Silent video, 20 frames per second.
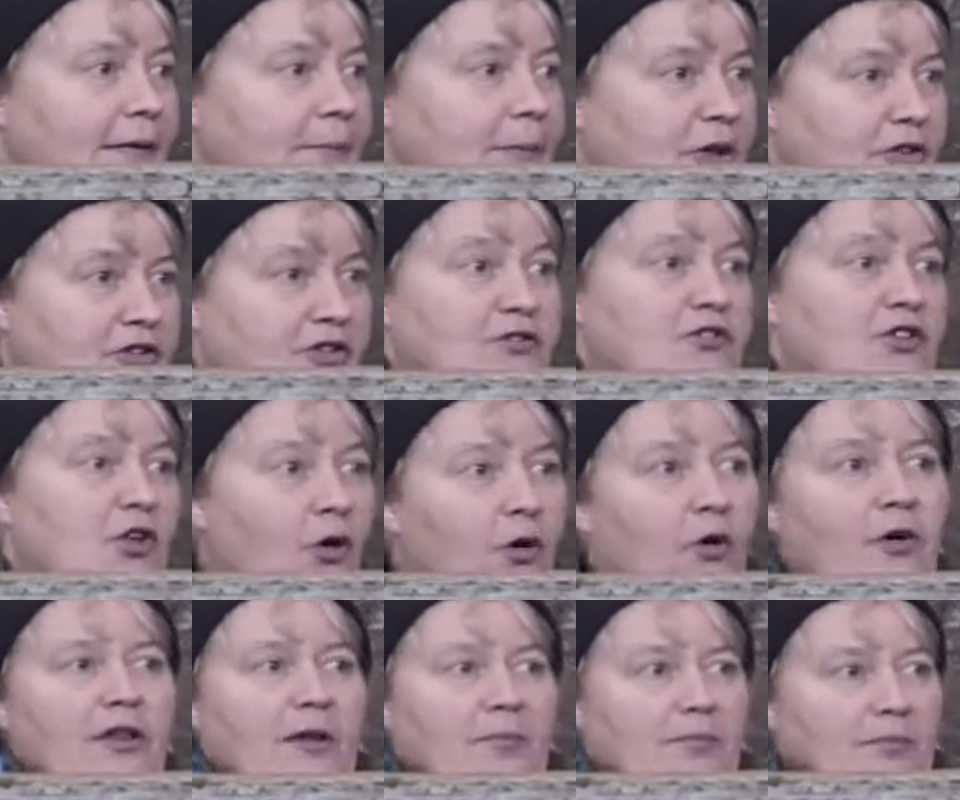because you've
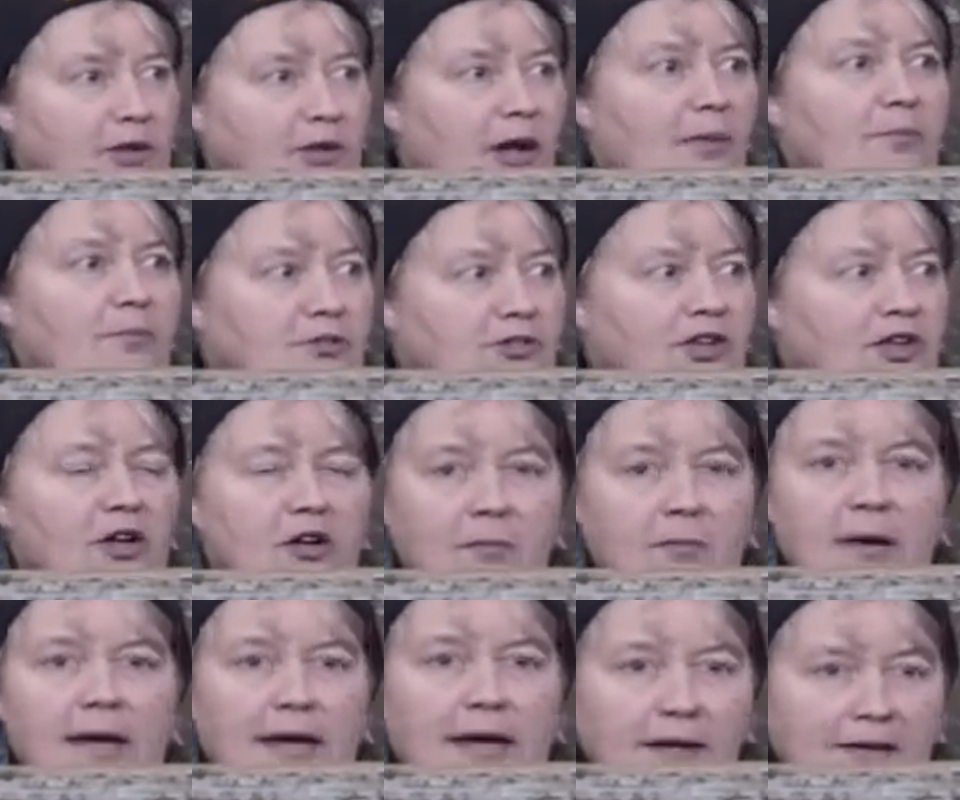taught them, come to
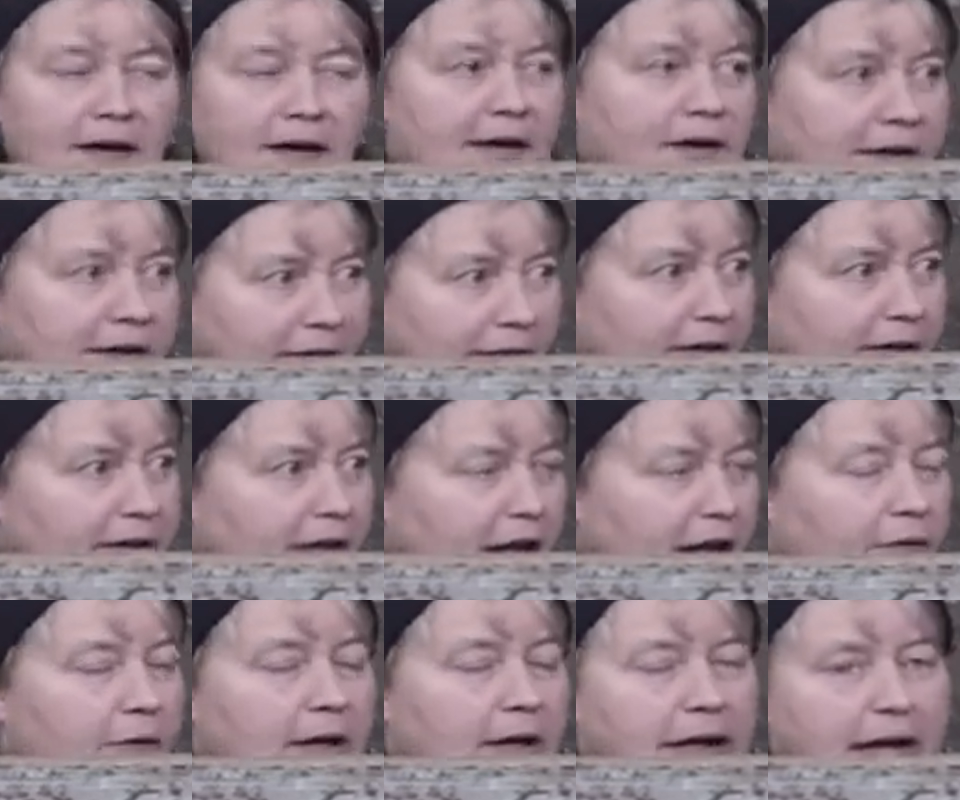me, da da da, you
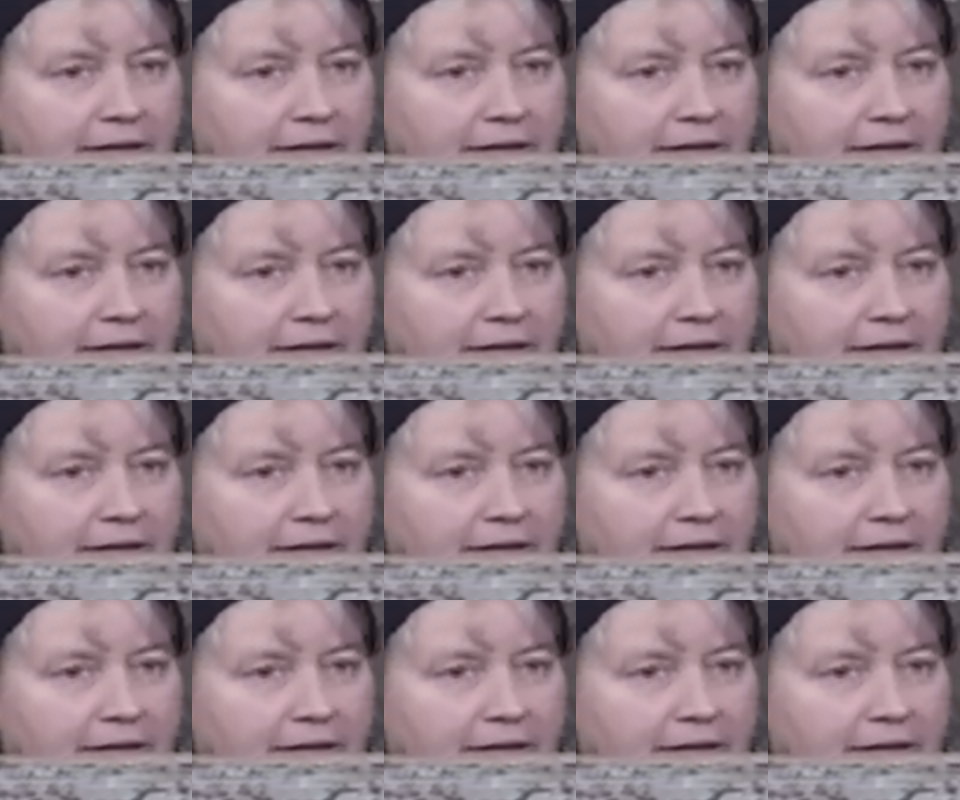know,